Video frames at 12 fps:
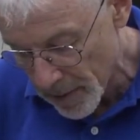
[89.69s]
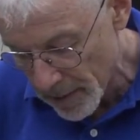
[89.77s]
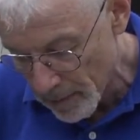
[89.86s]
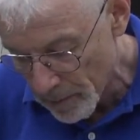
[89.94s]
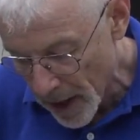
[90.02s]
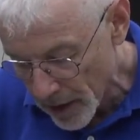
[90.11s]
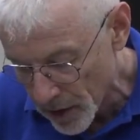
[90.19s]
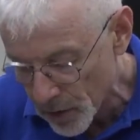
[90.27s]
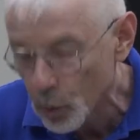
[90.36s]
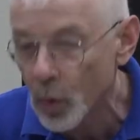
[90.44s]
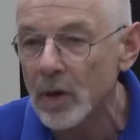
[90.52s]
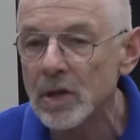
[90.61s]
been buggered
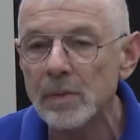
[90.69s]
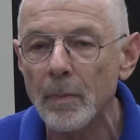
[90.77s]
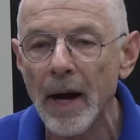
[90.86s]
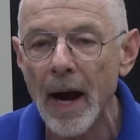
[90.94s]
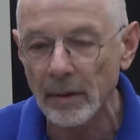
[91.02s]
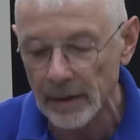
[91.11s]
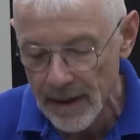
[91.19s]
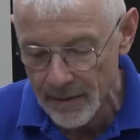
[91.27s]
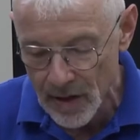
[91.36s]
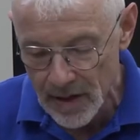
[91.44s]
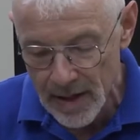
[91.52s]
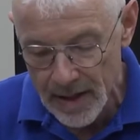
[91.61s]
worse by our
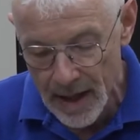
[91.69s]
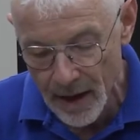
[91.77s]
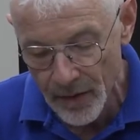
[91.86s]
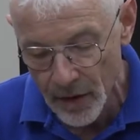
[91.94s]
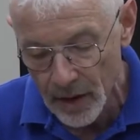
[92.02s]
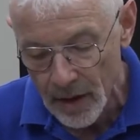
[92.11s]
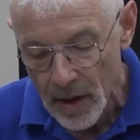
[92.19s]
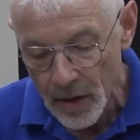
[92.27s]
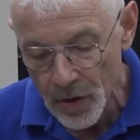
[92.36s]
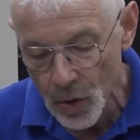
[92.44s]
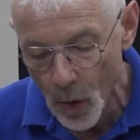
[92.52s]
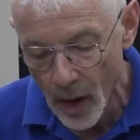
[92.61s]
leaving together.
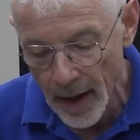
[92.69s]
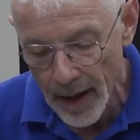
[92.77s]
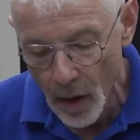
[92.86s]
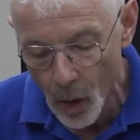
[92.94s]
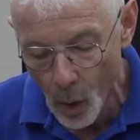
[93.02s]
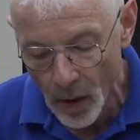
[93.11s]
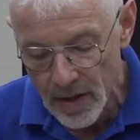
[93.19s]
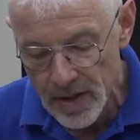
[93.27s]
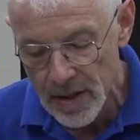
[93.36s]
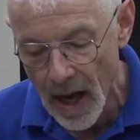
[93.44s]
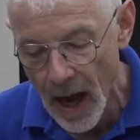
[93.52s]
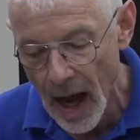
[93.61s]
You are a
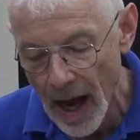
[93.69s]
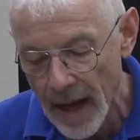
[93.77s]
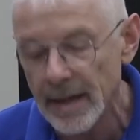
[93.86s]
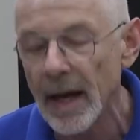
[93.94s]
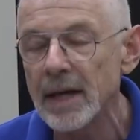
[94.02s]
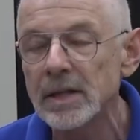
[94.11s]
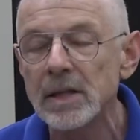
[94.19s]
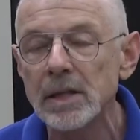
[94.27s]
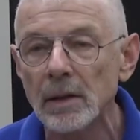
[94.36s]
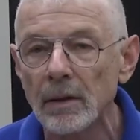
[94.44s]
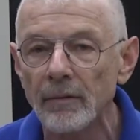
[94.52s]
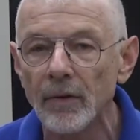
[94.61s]
horse, I a
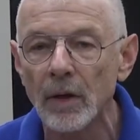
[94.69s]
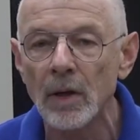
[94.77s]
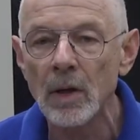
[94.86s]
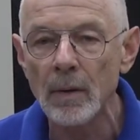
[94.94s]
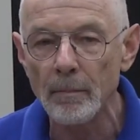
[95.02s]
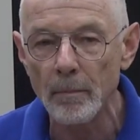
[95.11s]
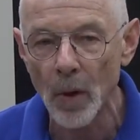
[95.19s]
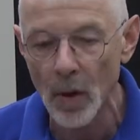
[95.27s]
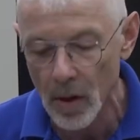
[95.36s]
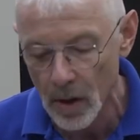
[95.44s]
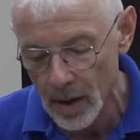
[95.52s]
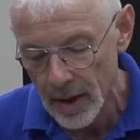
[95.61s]
silver
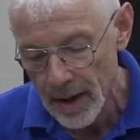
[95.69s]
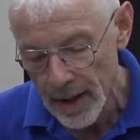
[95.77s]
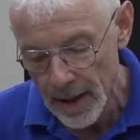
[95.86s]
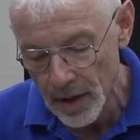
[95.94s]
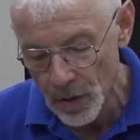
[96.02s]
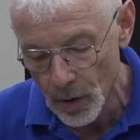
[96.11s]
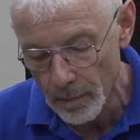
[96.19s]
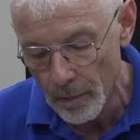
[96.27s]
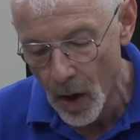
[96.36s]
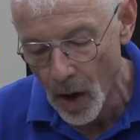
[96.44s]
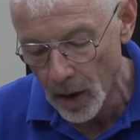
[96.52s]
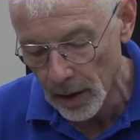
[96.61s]
burr in your
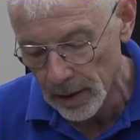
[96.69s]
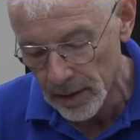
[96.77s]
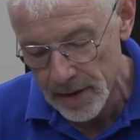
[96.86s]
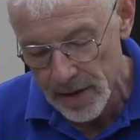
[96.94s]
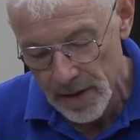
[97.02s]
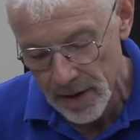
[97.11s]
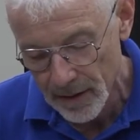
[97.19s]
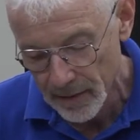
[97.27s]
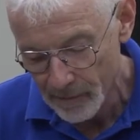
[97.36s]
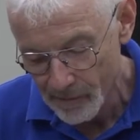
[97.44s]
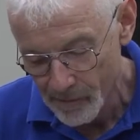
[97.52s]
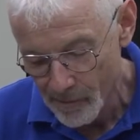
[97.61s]
balls.
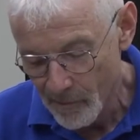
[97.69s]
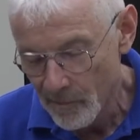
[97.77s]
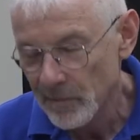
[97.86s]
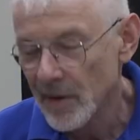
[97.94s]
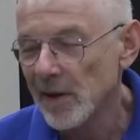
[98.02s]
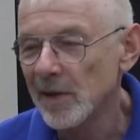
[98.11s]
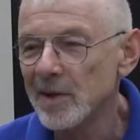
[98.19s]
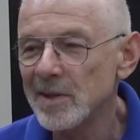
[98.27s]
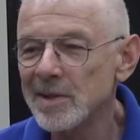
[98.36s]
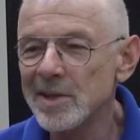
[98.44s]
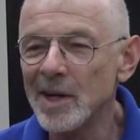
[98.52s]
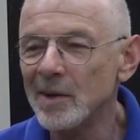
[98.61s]

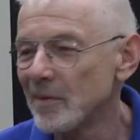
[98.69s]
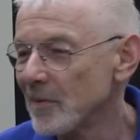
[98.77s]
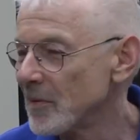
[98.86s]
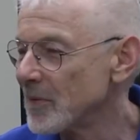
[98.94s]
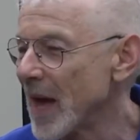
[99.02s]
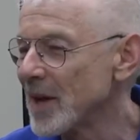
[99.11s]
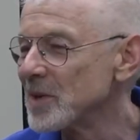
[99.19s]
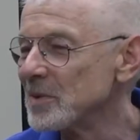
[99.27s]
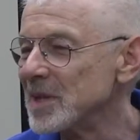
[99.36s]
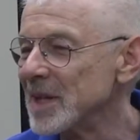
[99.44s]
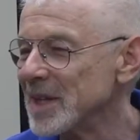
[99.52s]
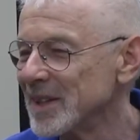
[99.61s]
So thank you,
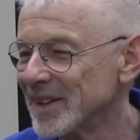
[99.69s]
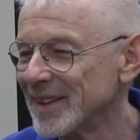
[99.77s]
Dee.